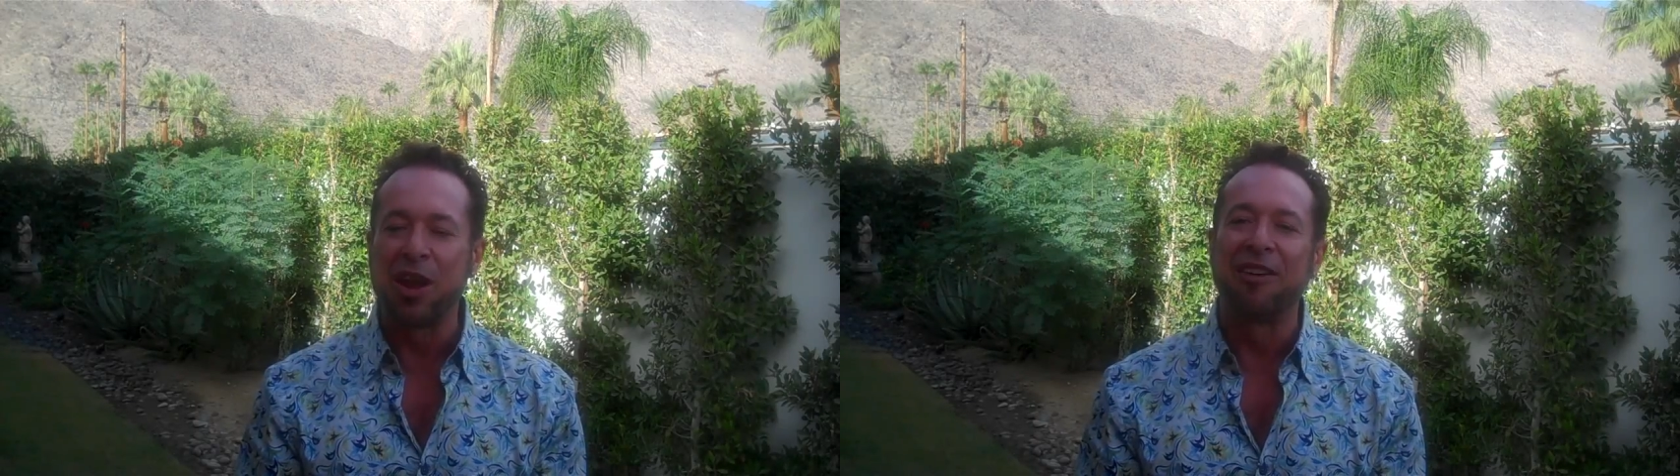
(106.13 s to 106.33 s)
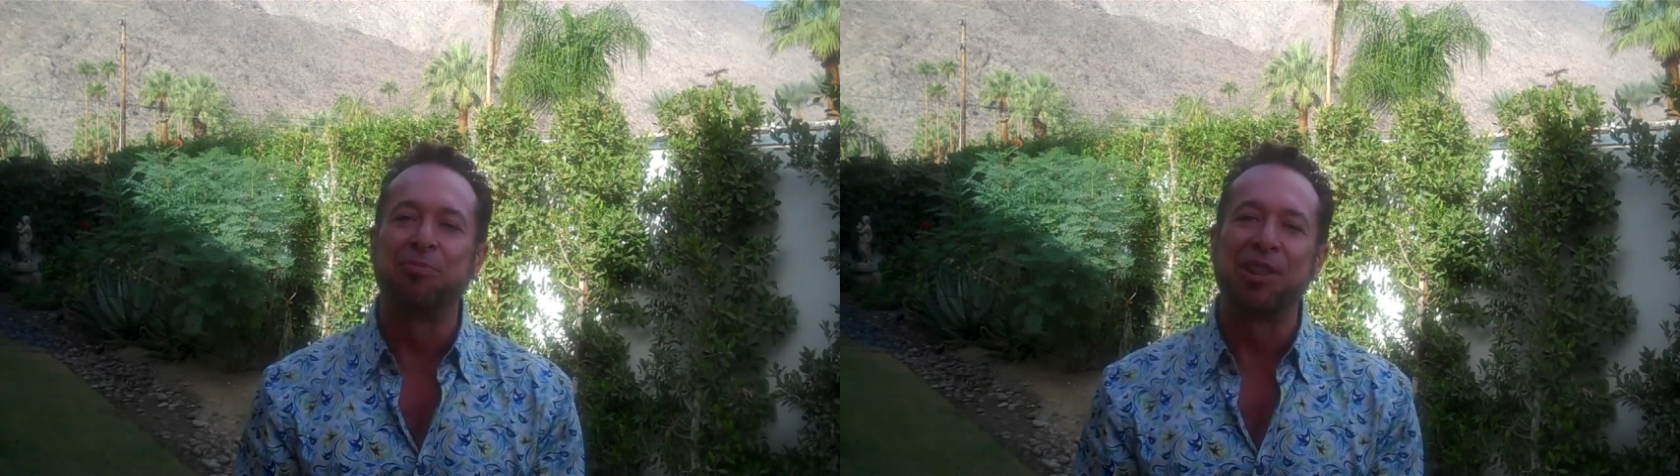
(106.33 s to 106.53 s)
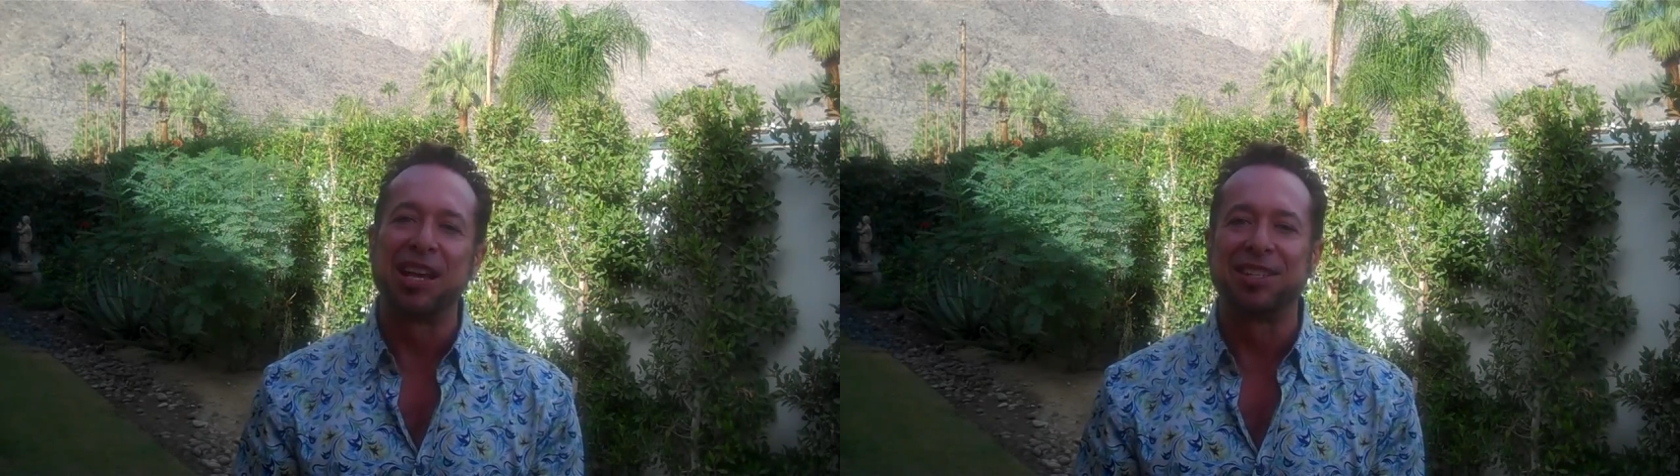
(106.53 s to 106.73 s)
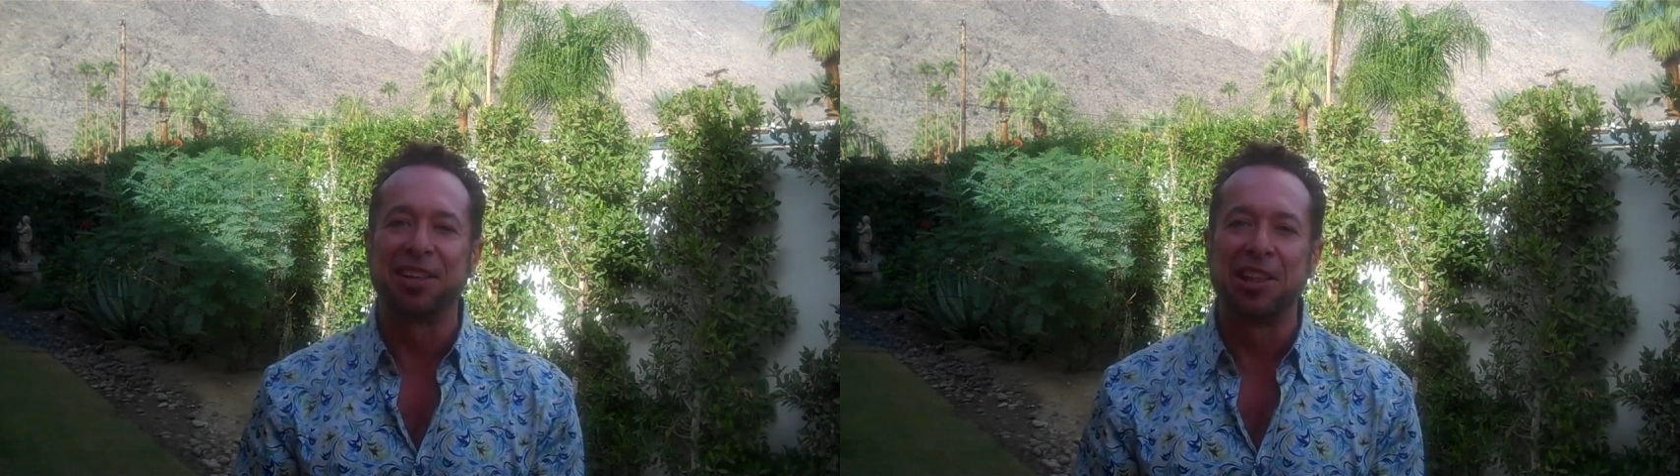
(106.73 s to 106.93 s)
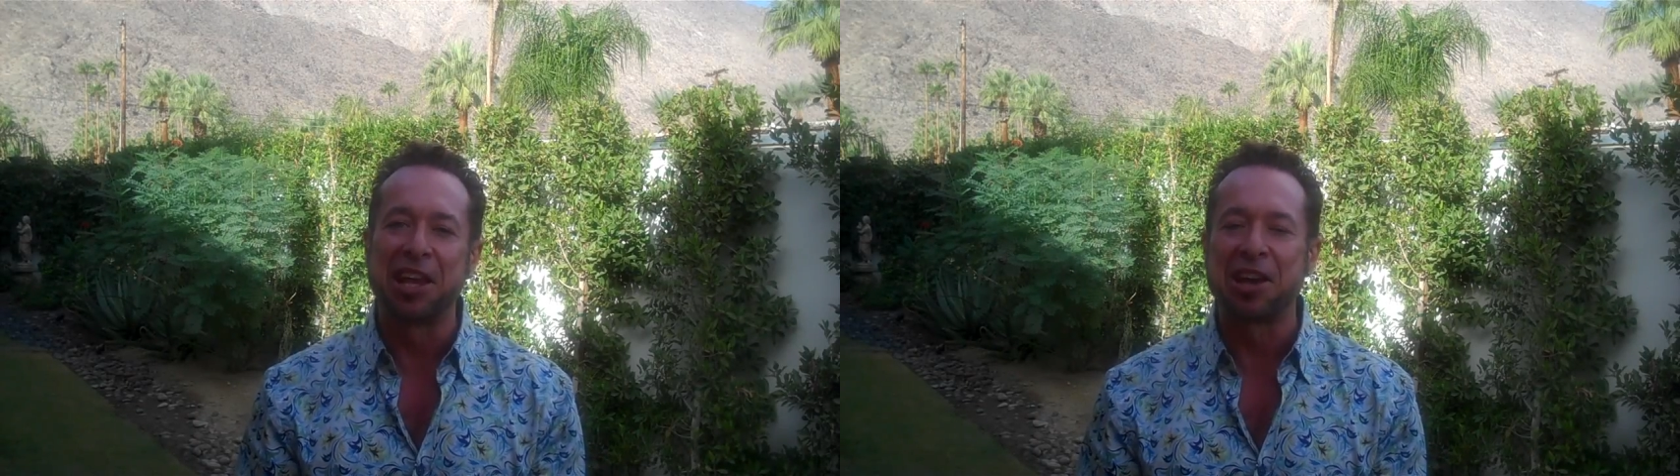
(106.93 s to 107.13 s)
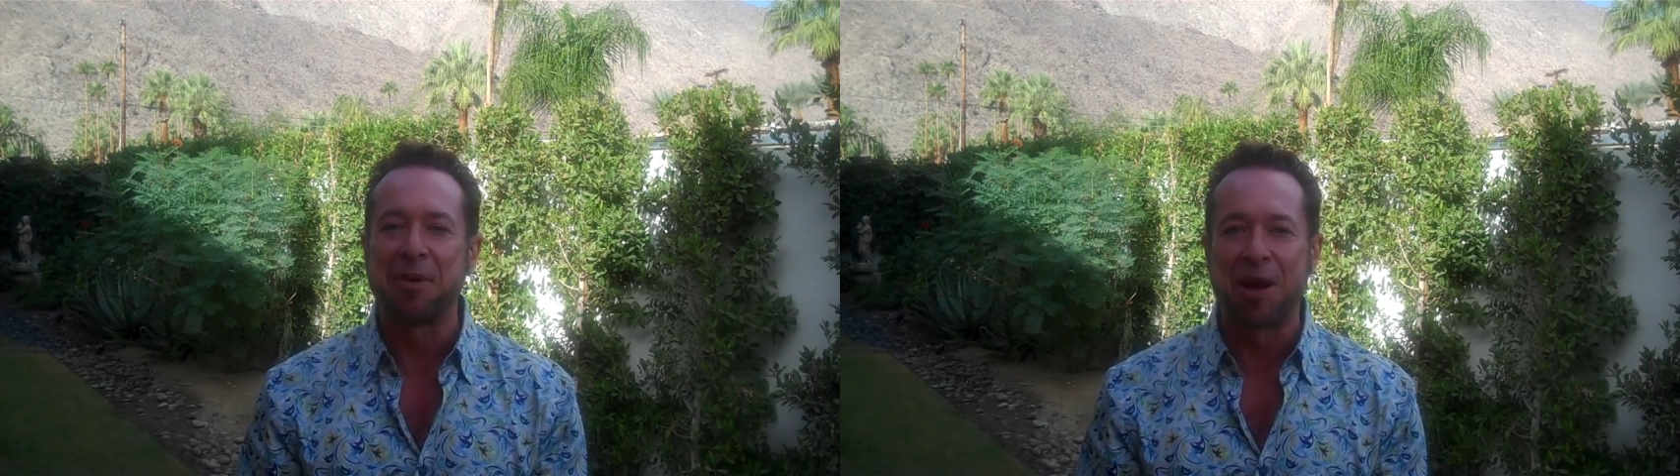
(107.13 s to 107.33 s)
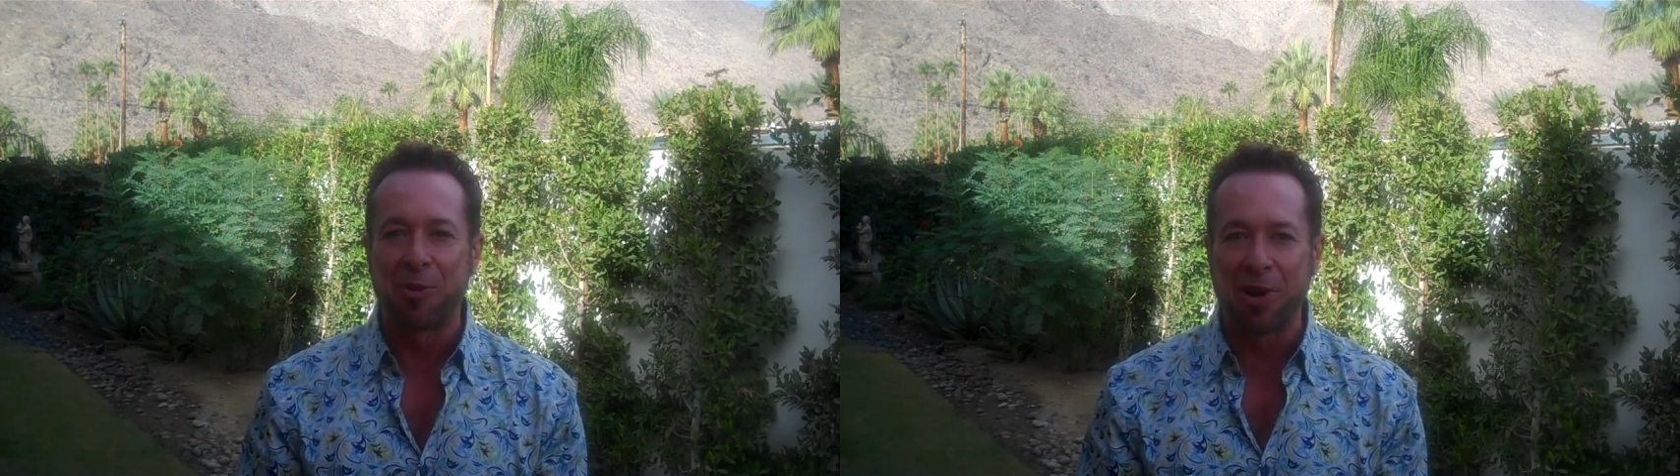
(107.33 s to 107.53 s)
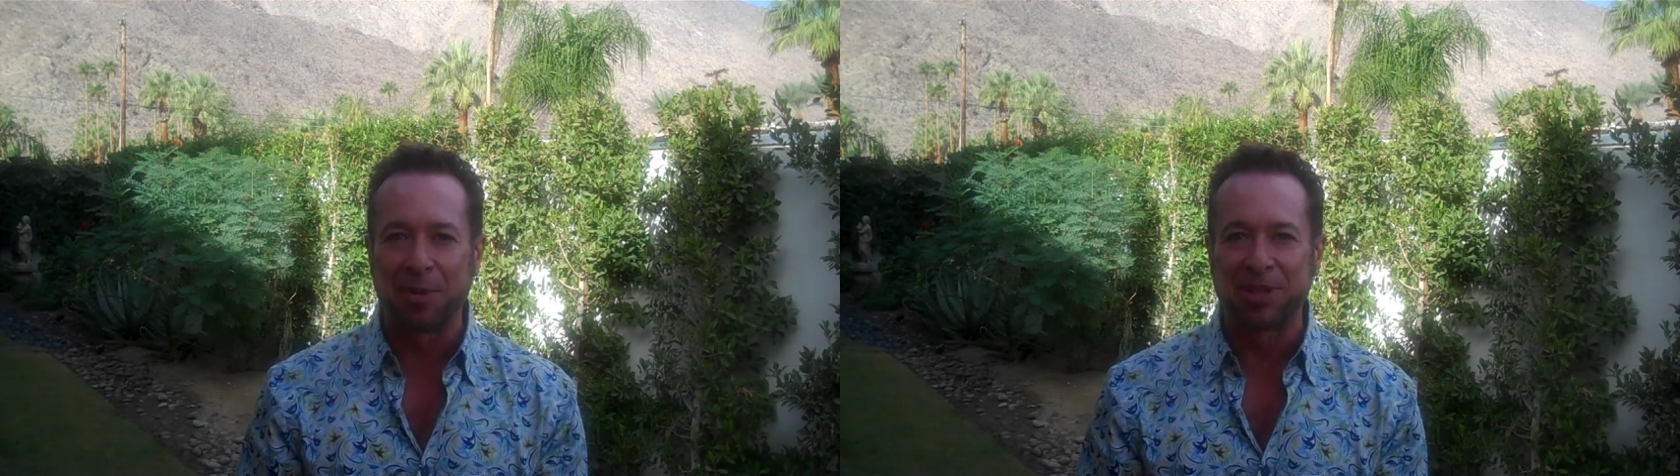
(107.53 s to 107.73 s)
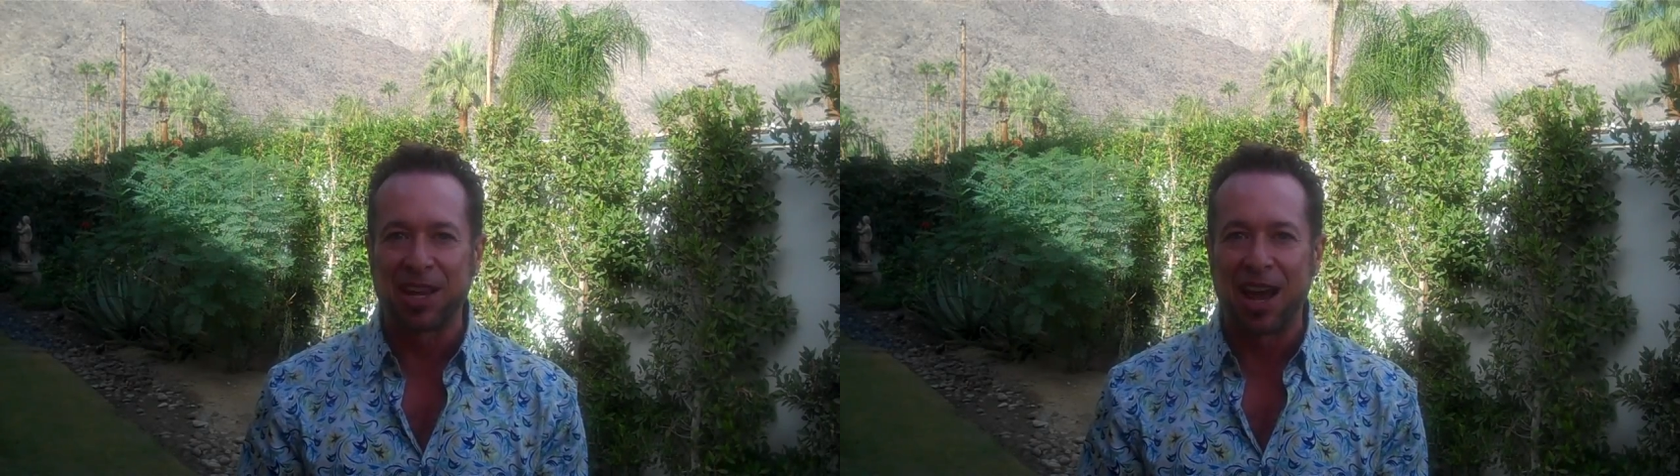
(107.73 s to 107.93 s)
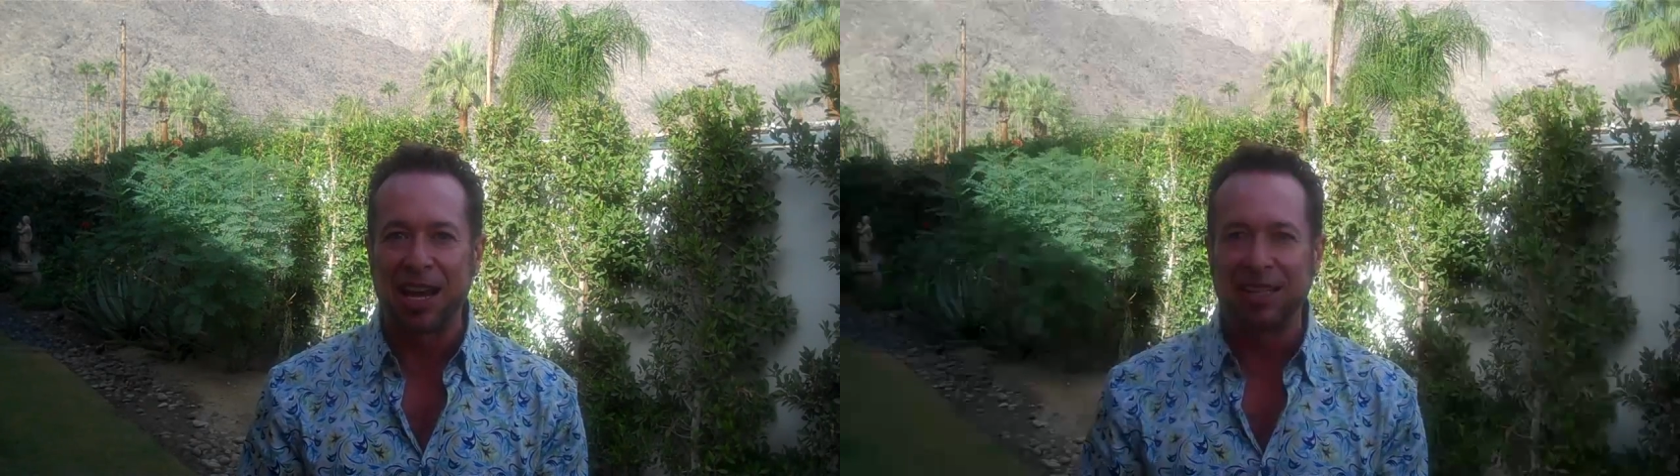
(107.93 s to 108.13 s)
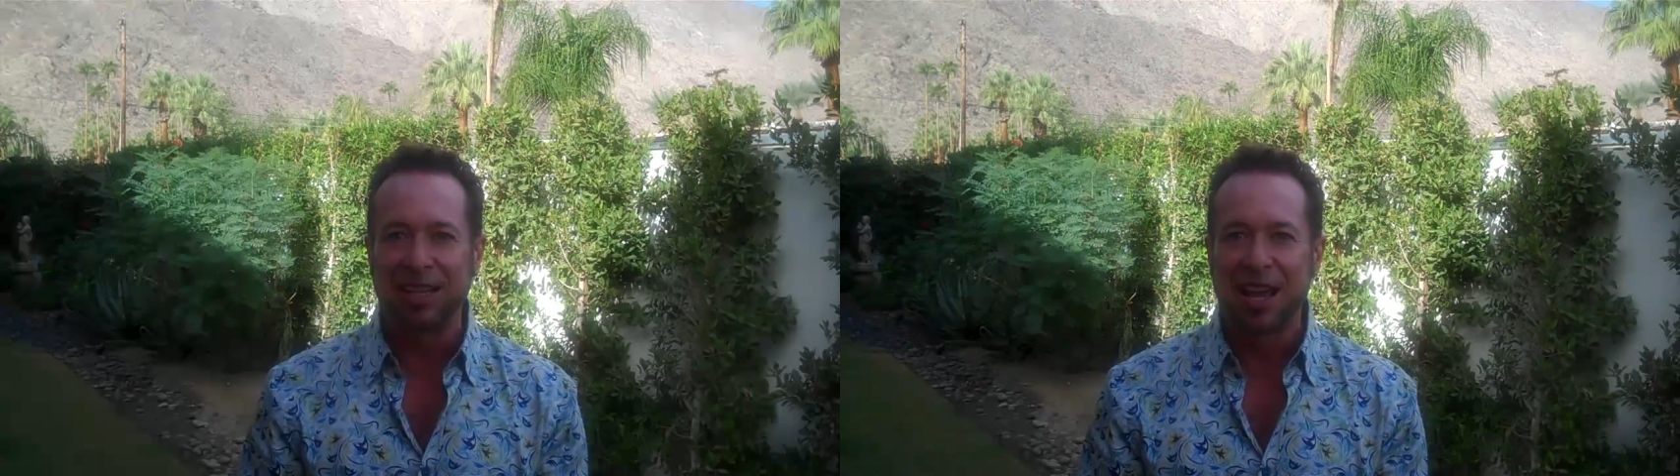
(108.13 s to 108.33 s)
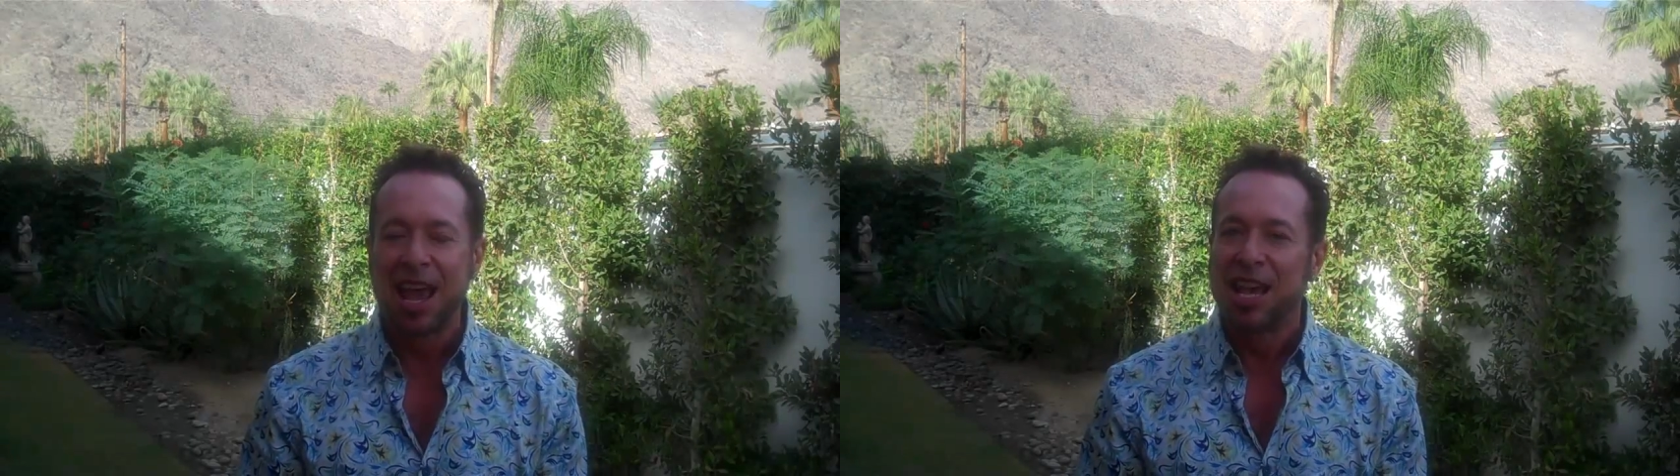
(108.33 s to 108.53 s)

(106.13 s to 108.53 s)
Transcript: we have placed a link on my website,